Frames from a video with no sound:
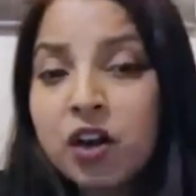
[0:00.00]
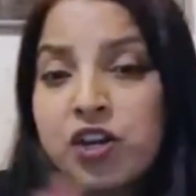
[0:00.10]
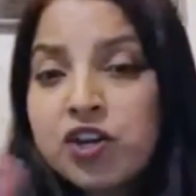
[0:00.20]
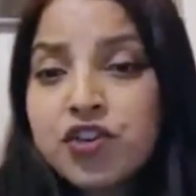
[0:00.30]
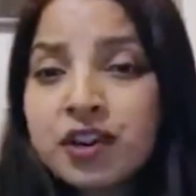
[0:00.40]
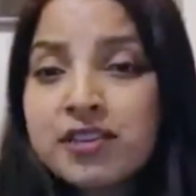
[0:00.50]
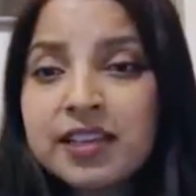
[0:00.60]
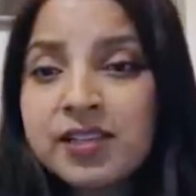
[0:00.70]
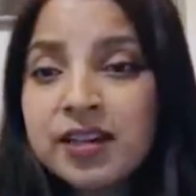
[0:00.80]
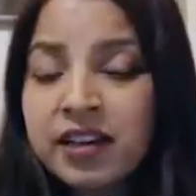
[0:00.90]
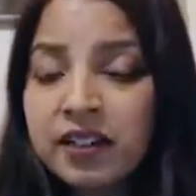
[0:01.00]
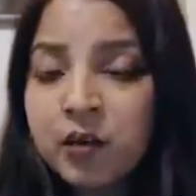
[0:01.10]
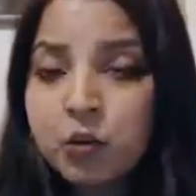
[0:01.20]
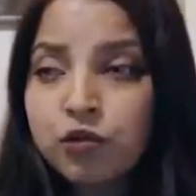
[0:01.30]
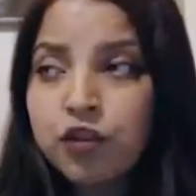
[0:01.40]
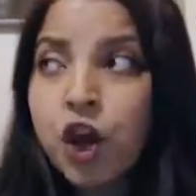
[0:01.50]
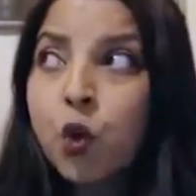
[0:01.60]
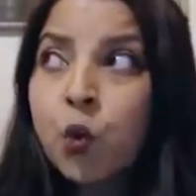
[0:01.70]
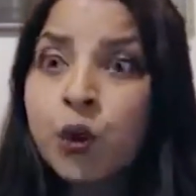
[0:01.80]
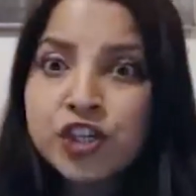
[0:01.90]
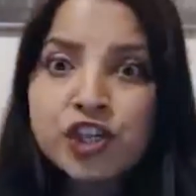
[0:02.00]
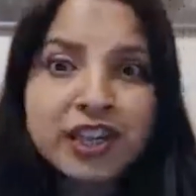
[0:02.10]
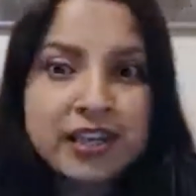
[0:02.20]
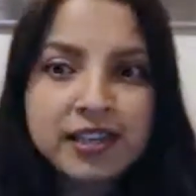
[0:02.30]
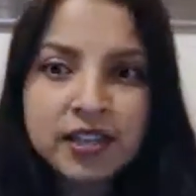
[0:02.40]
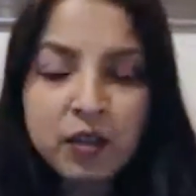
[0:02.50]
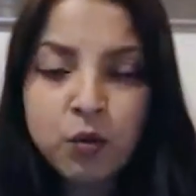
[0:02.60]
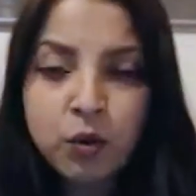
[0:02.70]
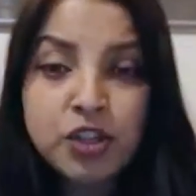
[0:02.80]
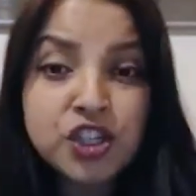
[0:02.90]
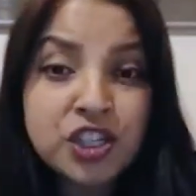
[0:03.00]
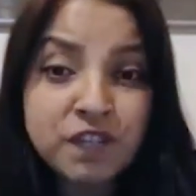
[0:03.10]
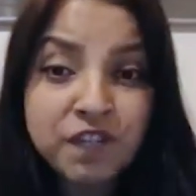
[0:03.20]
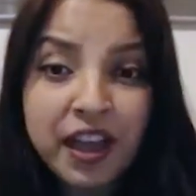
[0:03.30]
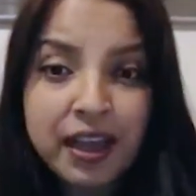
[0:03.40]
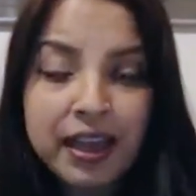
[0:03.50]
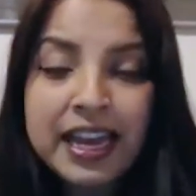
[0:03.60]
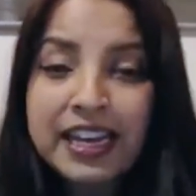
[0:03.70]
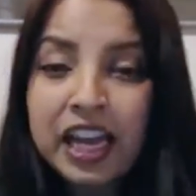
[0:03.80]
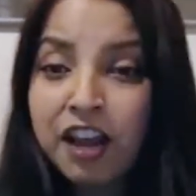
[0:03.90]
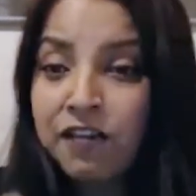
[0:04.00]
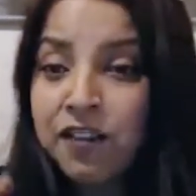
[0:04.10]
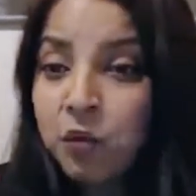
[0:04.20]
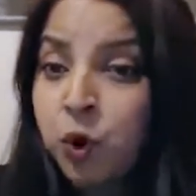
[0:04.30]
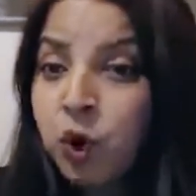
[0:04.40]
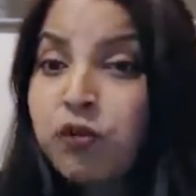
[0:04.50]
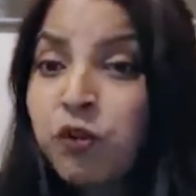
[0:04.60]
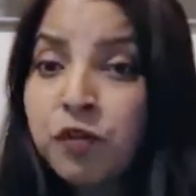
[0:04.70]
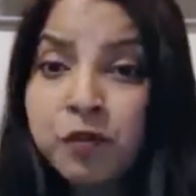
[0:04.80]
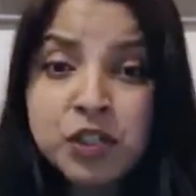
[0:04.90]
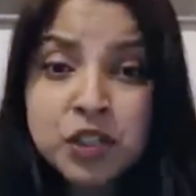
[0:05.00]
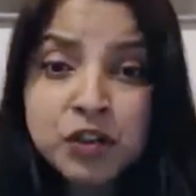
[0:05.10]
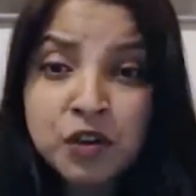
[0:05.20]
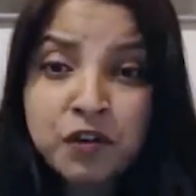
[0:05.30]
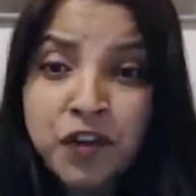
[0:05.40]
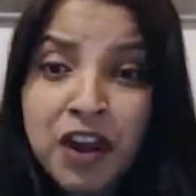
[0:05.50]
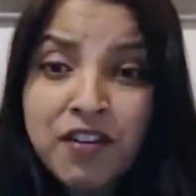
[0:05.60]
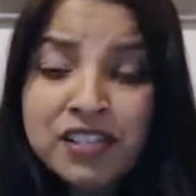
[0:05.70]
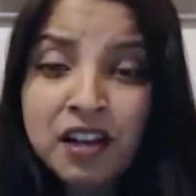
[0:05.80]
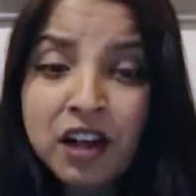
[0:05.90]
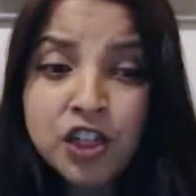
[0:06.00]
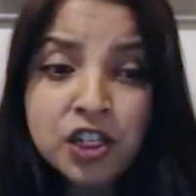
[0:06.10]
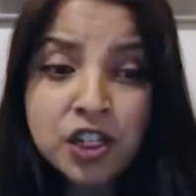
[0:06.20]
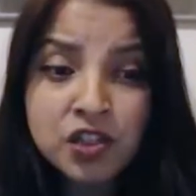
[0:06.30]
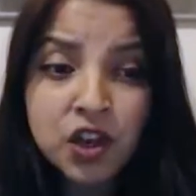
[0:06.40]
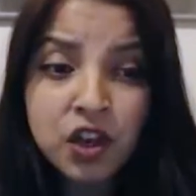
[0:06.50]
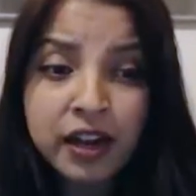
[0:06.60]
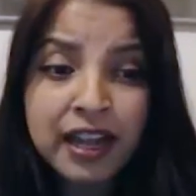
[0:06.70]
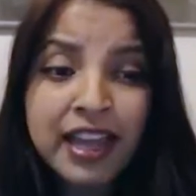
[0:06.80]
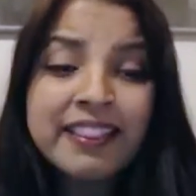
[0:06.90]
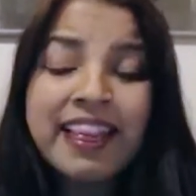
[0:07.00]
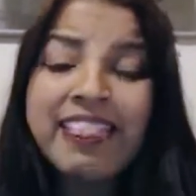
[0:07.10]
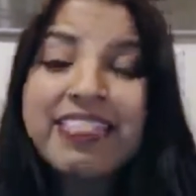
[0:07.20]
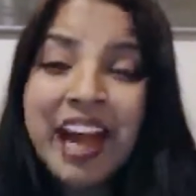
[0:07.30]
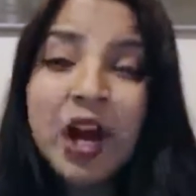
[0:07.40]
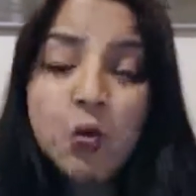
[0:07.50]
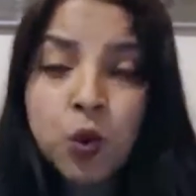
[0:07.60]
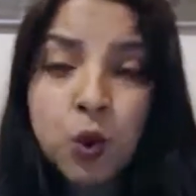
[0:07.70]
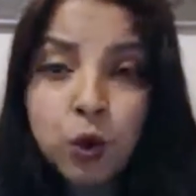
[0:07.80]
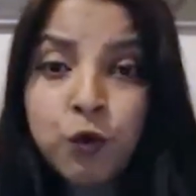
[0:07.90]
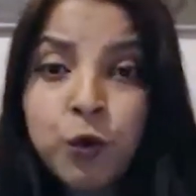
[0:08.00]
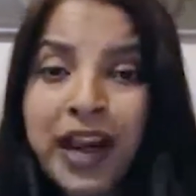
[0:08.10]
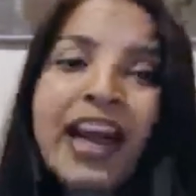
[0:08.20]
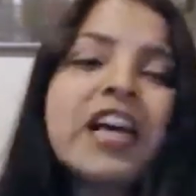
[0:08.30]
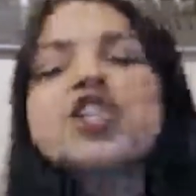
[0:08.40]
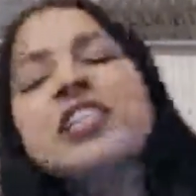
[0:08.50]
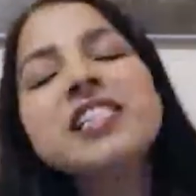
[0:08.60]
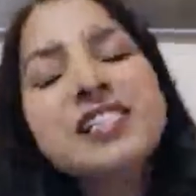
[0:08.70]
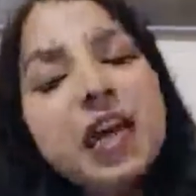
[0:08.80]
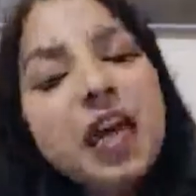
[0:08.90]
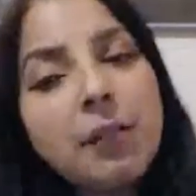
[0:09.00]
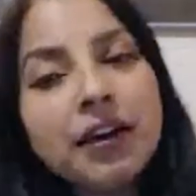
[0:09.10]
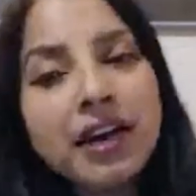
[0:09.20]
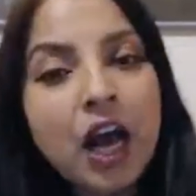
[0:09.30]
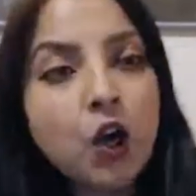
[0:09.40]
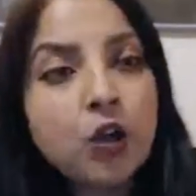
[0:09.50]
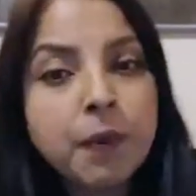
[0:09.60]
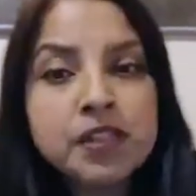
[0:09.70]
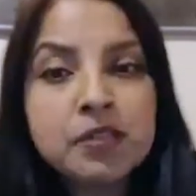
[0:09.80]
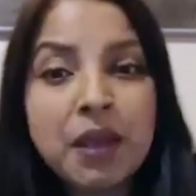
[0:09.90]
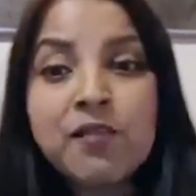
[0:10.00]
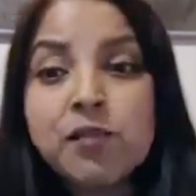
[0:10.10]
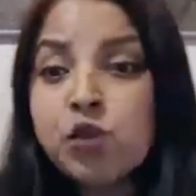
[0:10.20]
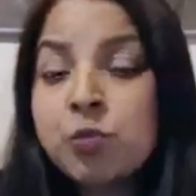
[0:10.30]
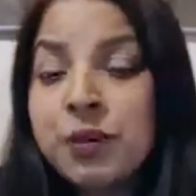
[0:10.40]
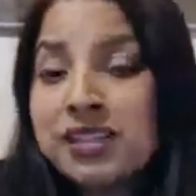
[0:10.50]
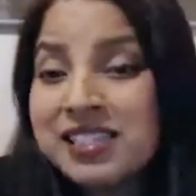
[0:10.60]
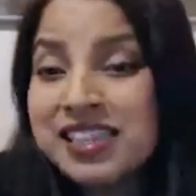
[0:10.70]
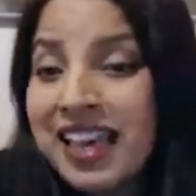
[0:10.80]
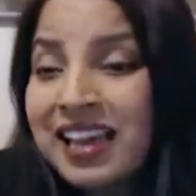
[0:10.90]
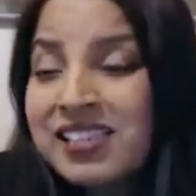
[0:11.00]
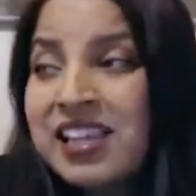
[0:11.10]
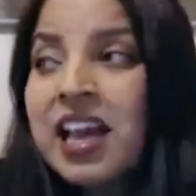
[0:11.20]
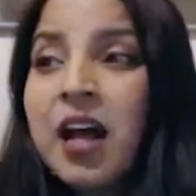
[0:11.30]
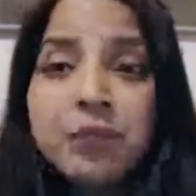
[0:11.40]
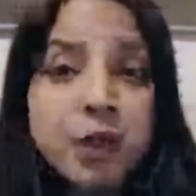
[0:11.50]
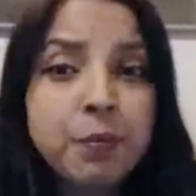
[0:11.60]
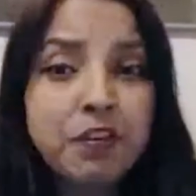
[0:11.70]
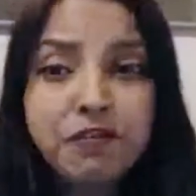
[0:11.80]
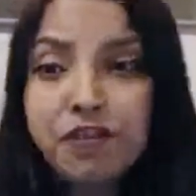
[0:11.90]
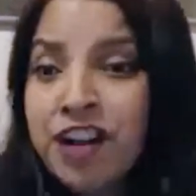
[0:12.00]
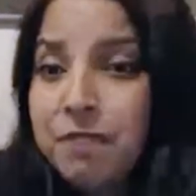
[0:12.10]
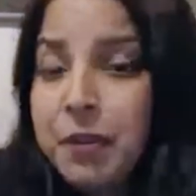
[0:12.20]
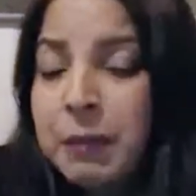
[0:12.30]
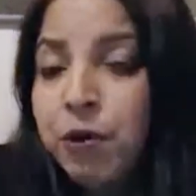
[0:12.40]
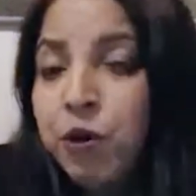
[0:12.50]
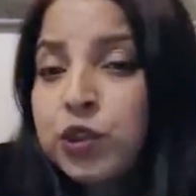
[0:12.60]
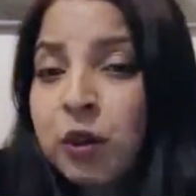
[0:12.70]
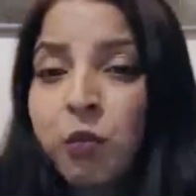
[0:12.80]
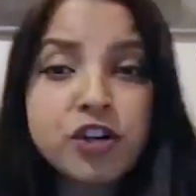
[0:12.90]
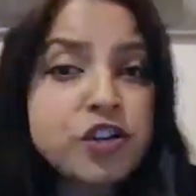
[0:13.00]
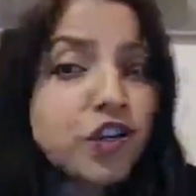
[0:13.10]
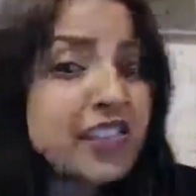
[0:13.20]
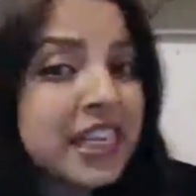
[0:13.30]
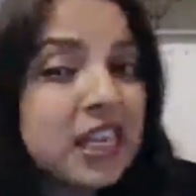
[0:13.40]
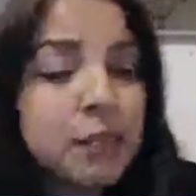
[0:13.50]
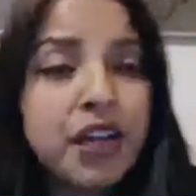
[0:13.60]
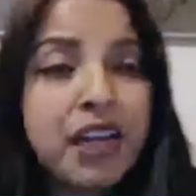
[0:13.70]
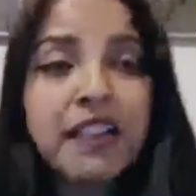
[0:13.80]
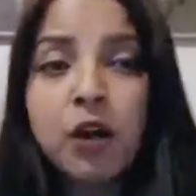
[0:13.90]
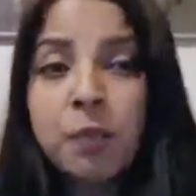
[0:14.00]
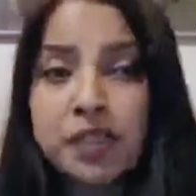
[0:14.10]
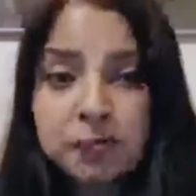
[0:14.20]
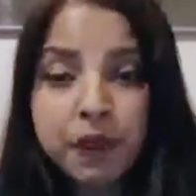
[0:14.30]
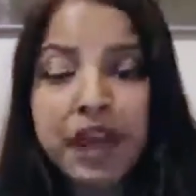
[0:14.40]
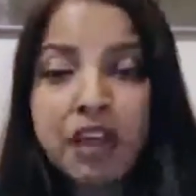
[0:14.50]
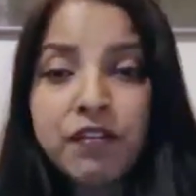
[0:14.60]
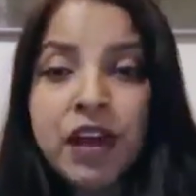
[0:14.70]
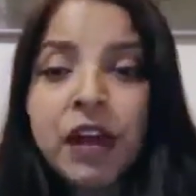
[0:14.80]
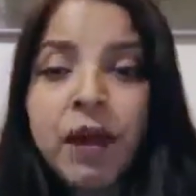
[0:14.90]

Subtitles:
Contrast that to another wolf, which is the other one, which is fear. Now, if the wolf of which fear is larger, is stronger, then that wolf would actually determine how the person will behave, which will be scared, they'll be afraid of people, they won't trust anybody, and they'll misbehave.